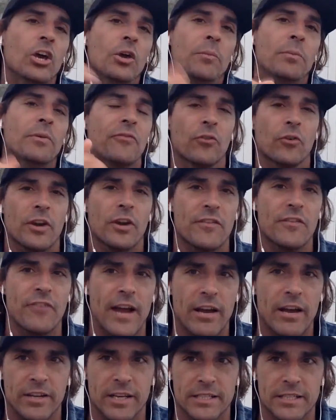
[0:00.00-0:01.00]
Before he
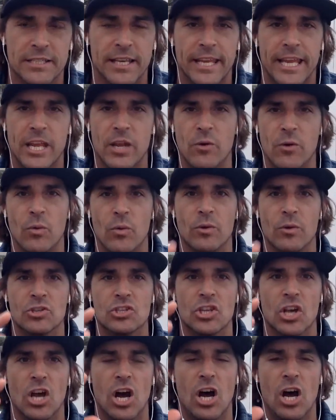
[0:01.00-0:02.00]
found us, he, he was
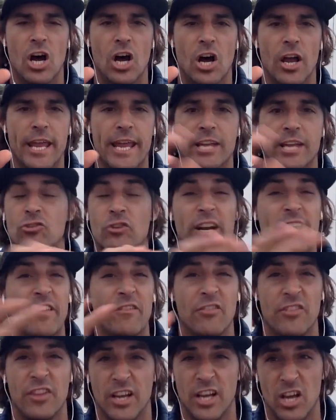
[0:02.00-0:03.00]
uh, he had tried
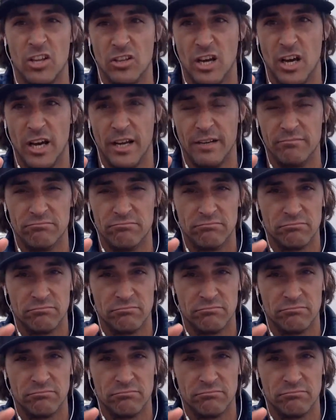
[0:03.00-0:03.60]
everything online